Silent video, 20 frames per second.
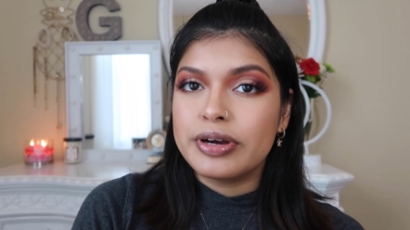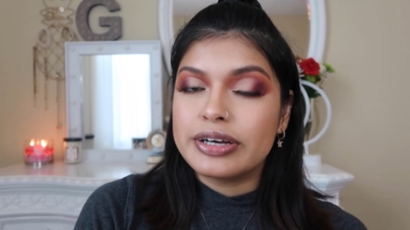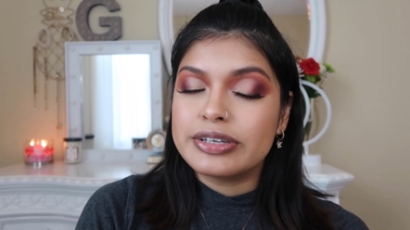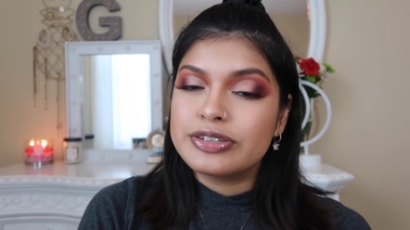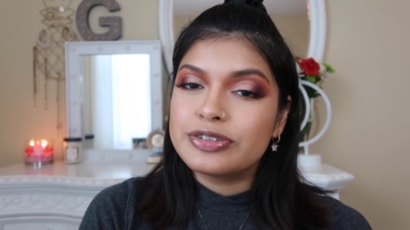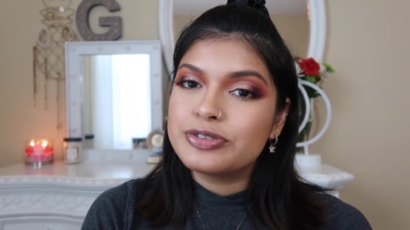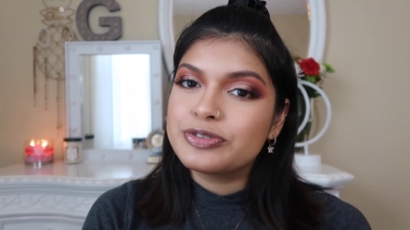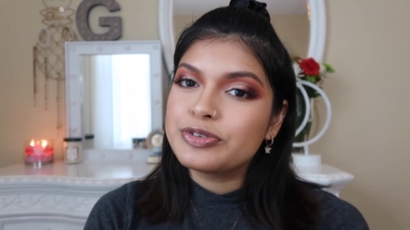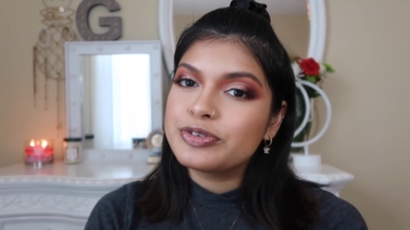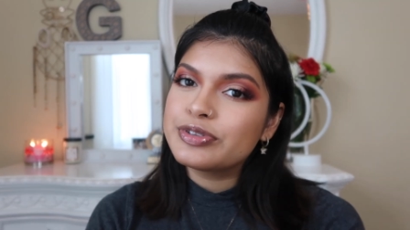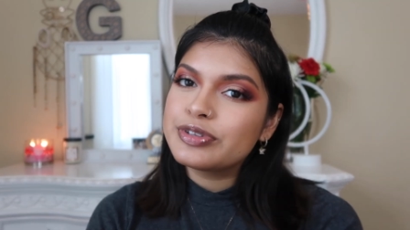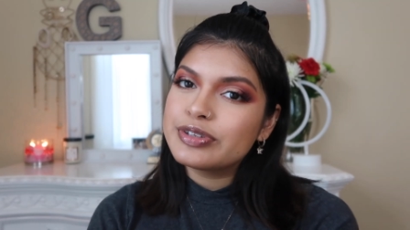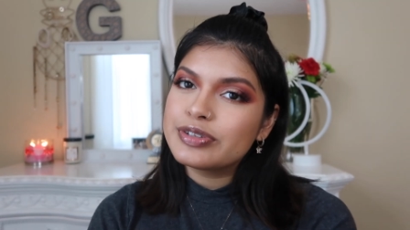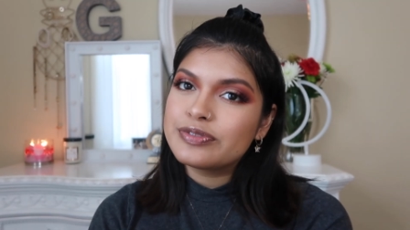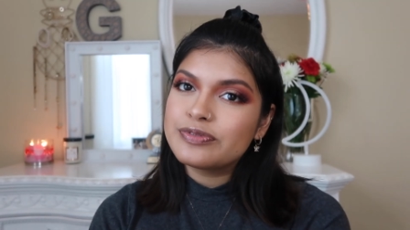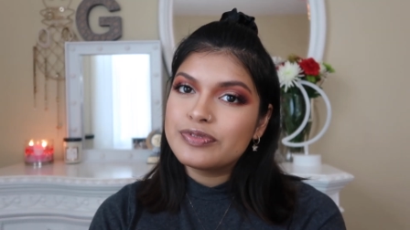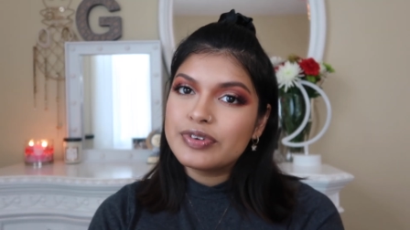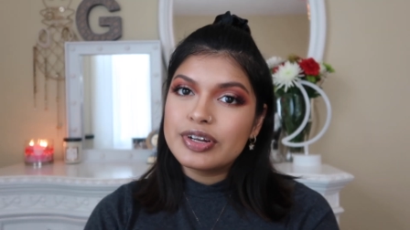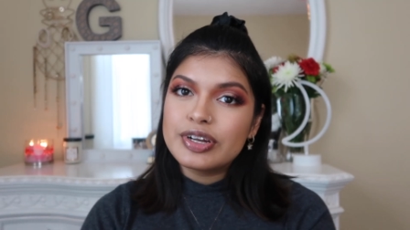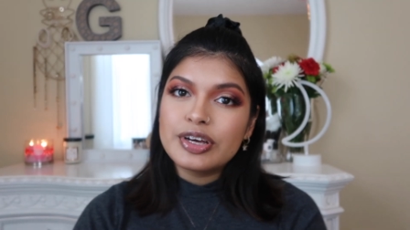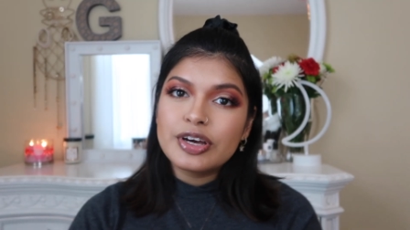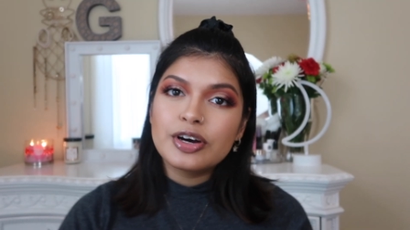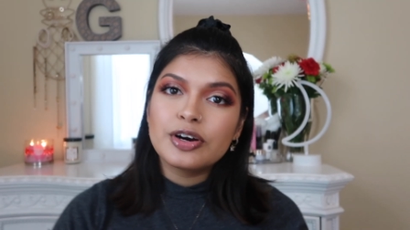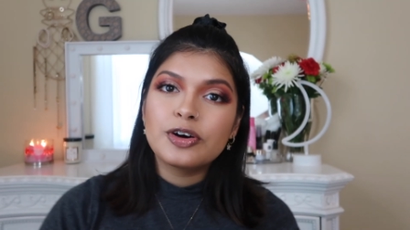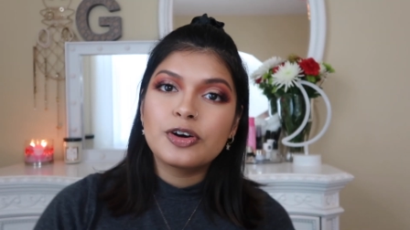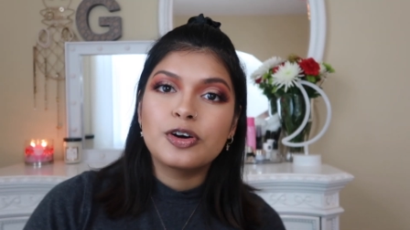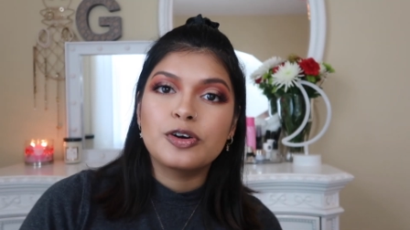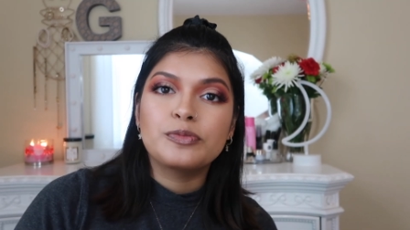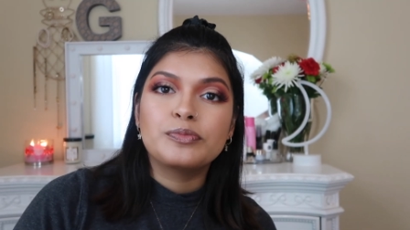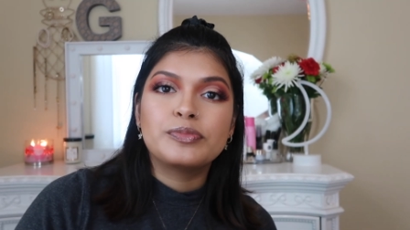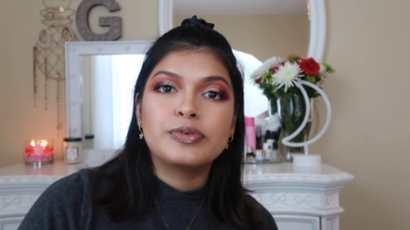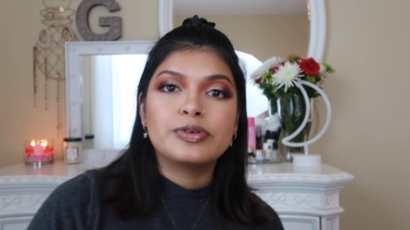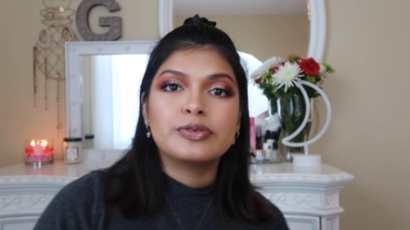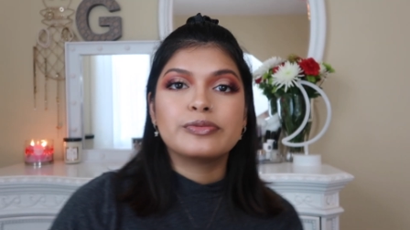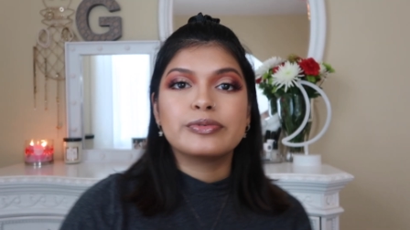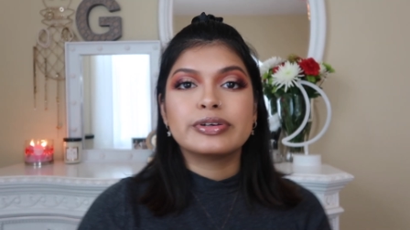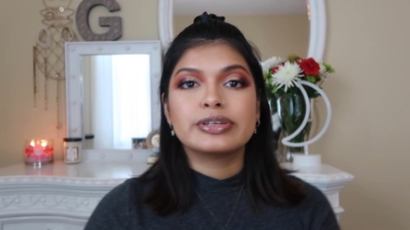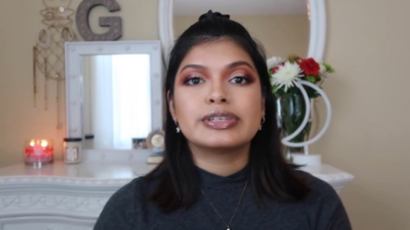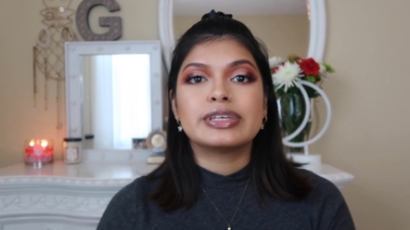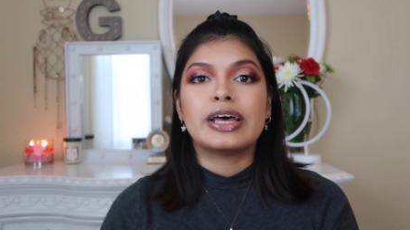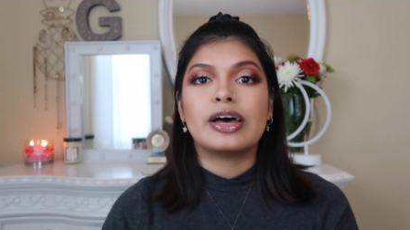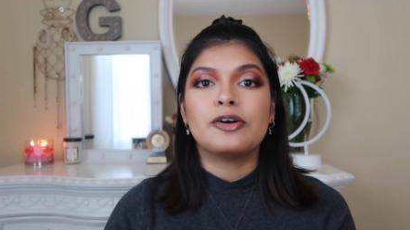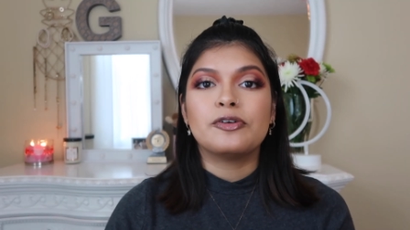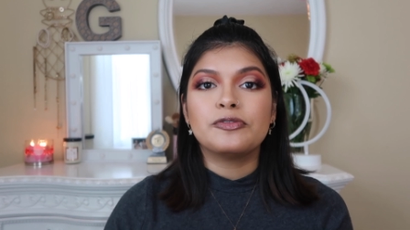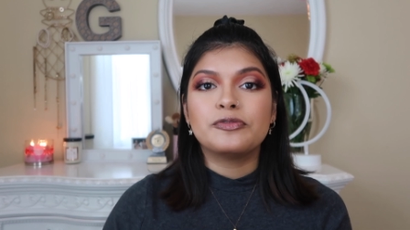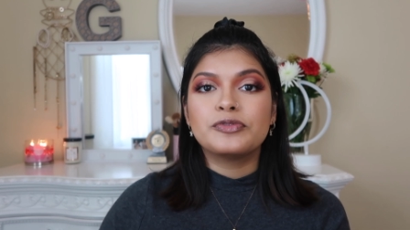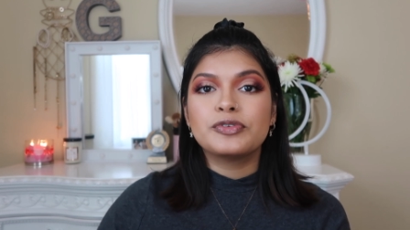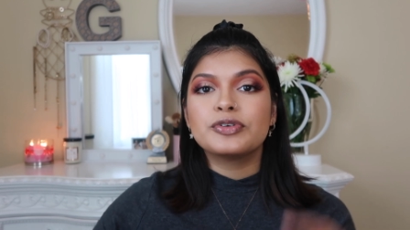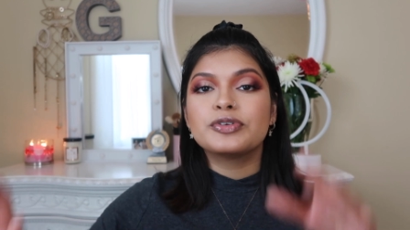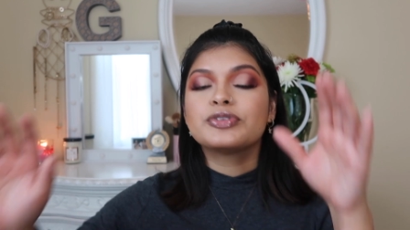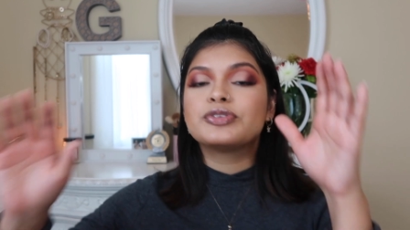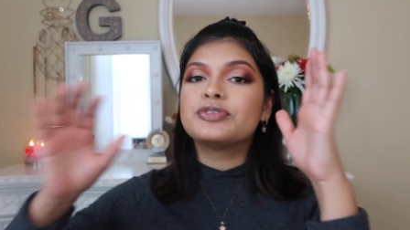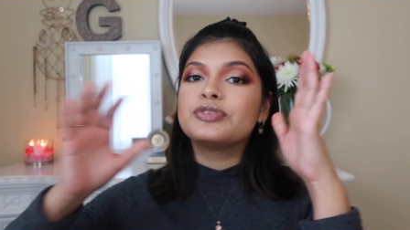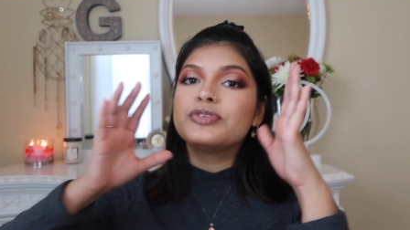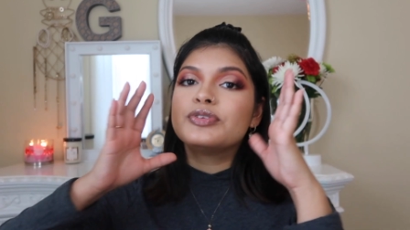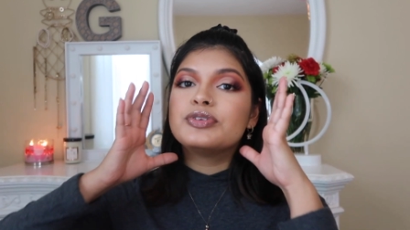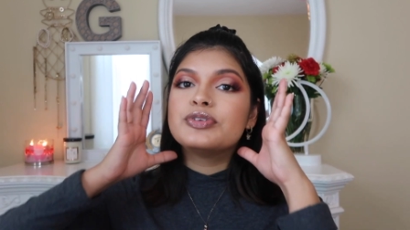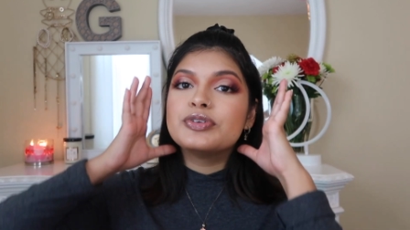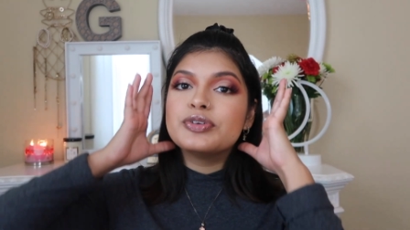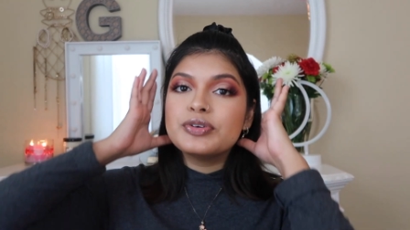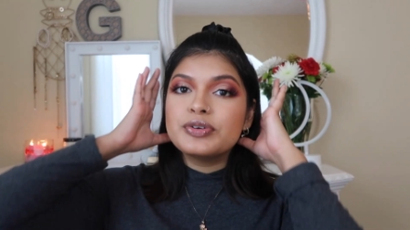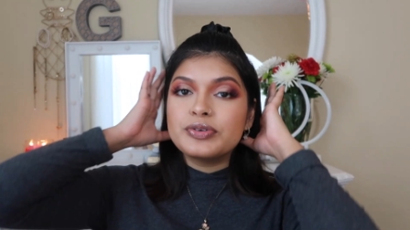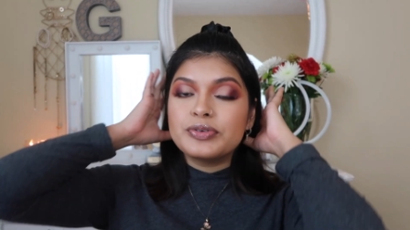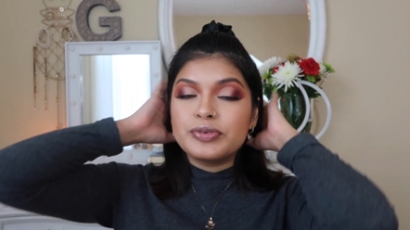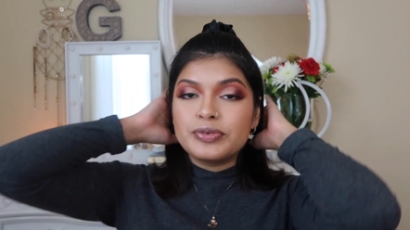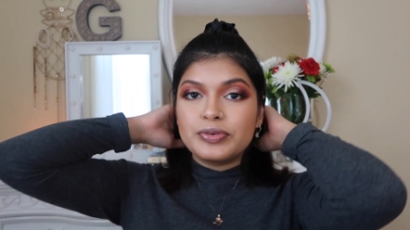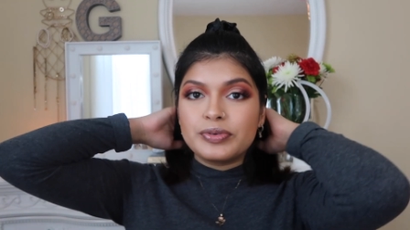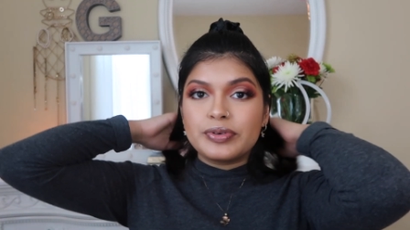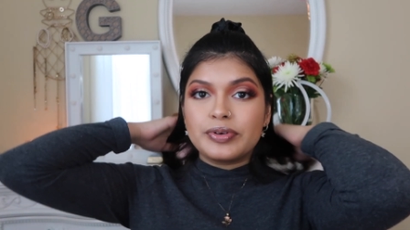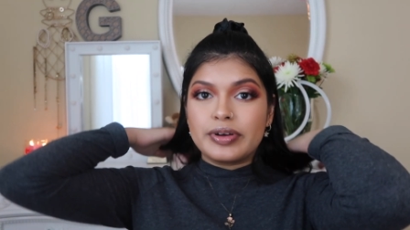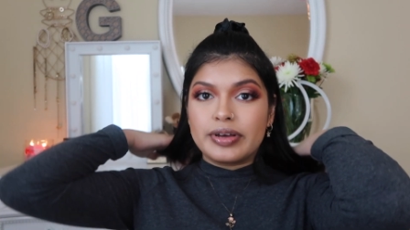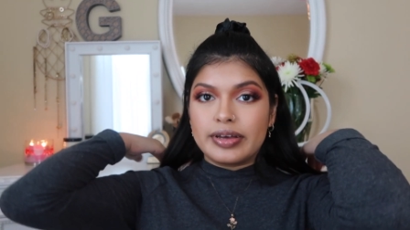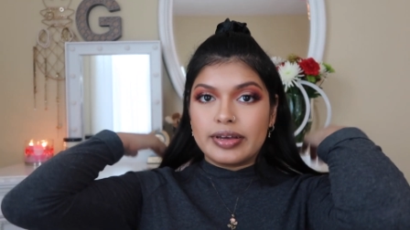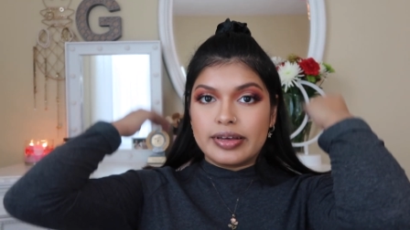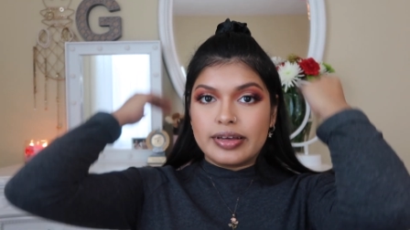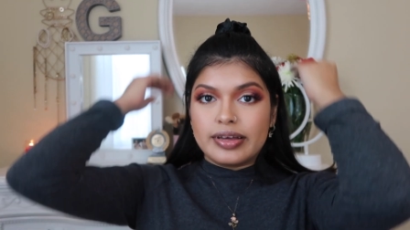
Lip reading: you guys enjoyed this video. Hope it was helpful to you.